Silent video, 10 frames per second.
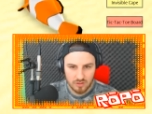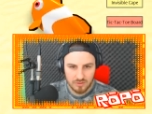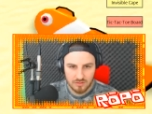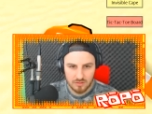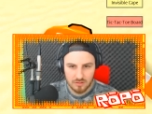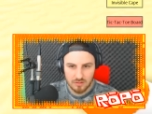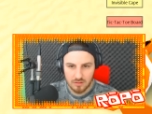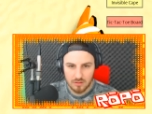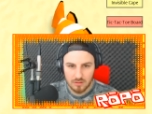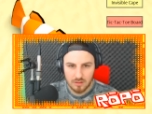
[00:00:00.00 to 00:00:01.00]
What about...
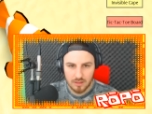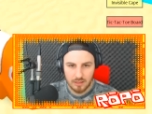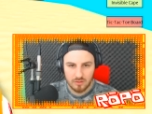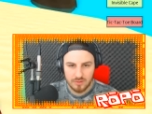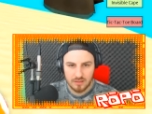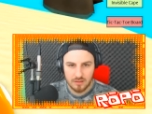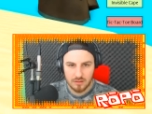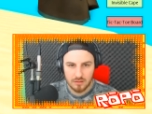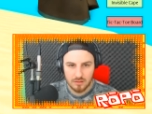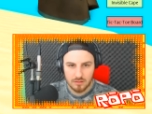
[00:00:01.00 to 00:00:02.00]
How do we...
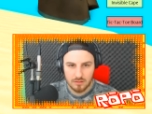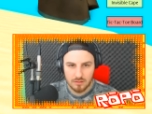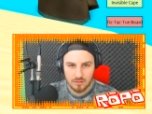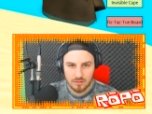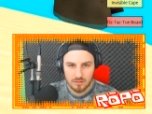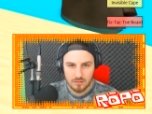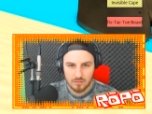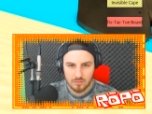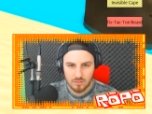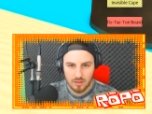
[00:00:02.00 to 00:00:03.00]

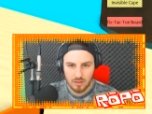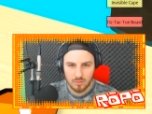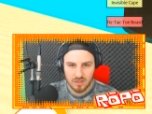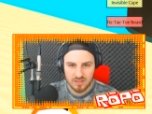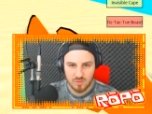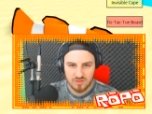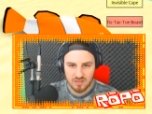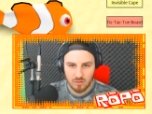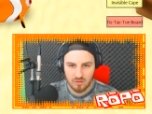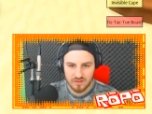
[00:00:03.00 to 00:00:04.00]
What? Oh, we're not supposed
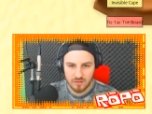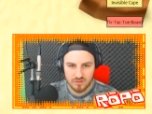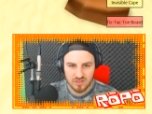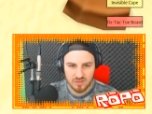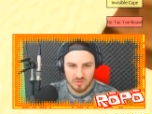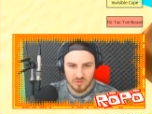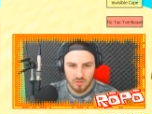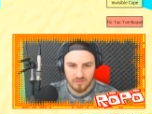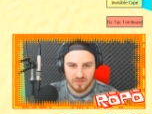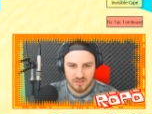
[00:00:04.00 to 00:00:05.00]
to go over there. We just have to
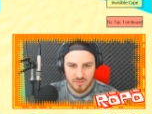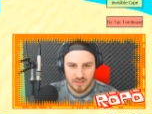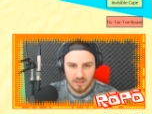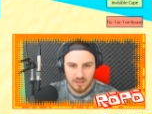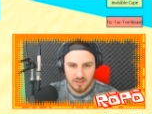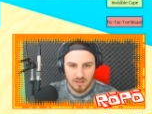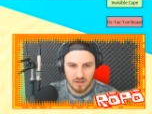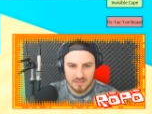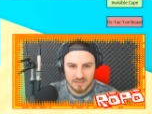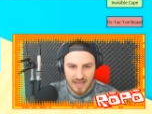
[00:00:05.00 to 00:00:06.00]
go over this way.
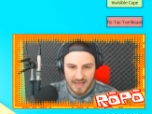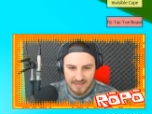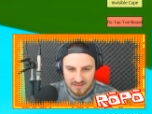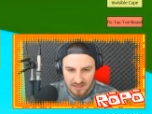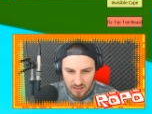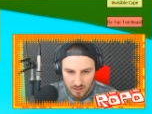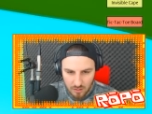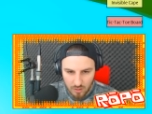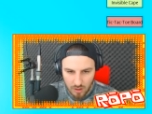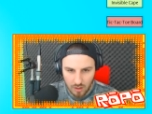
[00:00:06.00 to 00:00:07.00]
On these heads.
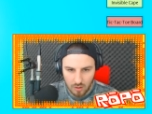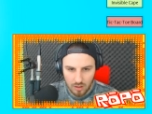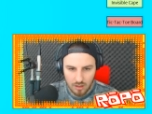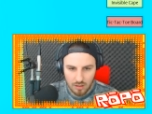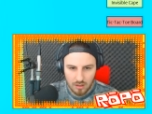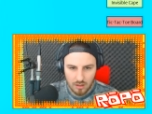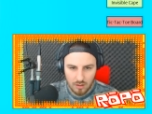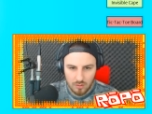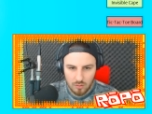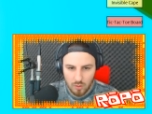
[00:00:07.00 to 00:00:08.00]
Whoa.
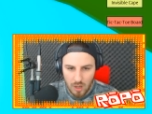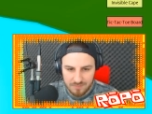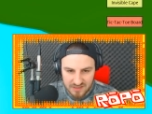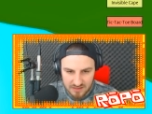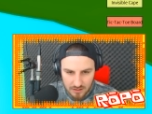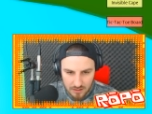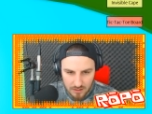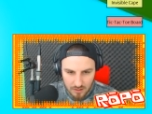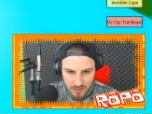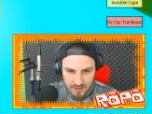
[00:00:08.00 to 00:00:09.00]
Whoops.
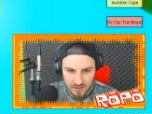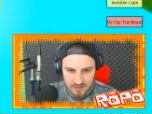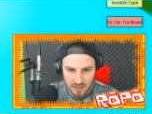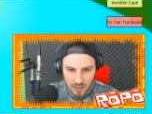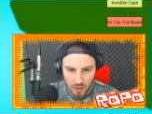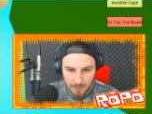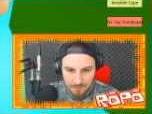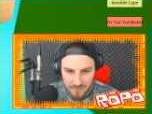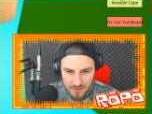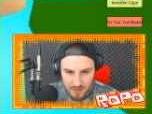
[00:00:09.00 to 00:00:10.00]
Okay, nice.
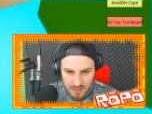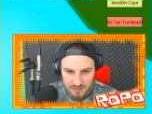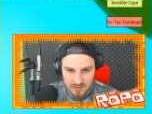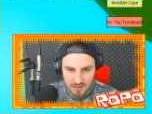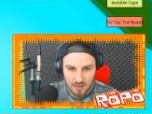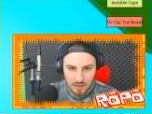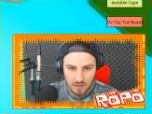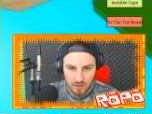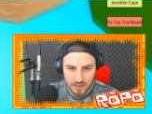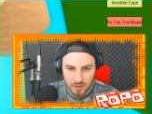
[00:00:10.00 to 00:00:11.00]
Yes.
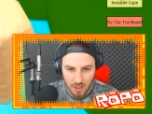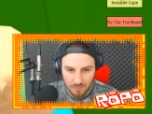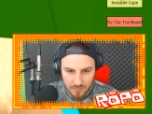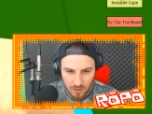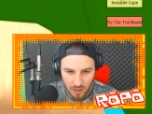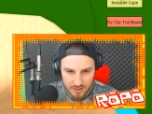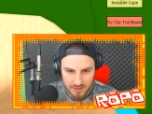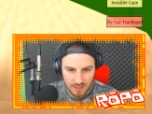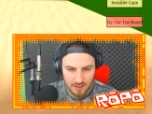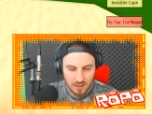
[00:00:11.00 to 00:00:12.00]
Okay, get up. Oh,
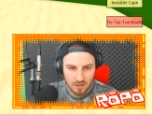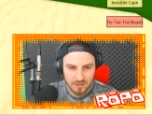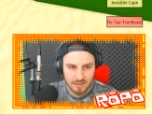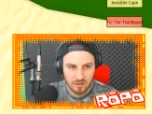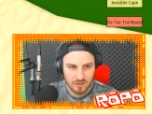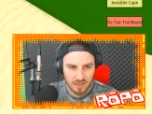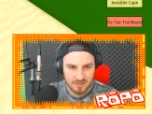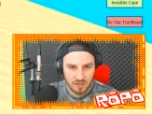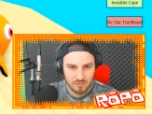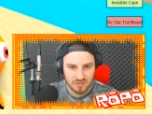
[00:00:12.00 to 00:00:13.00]
yeah. Okay, good. I
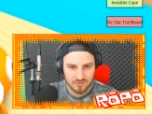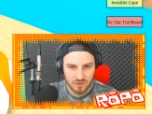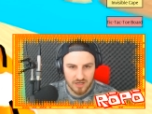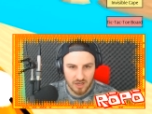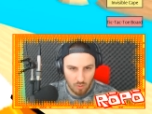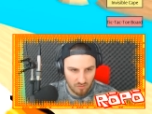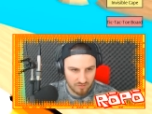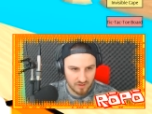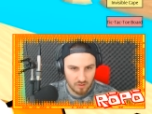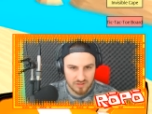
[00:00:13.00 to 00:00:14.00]
thought I was trying to go
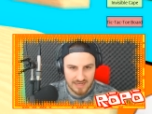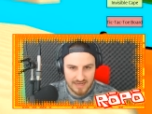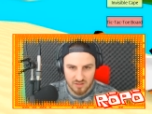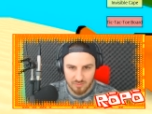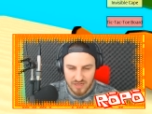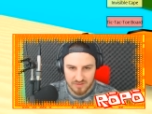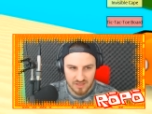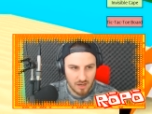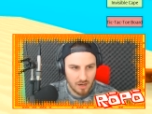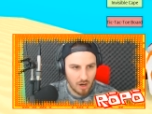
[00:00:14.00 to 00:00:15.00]
over those laser beams.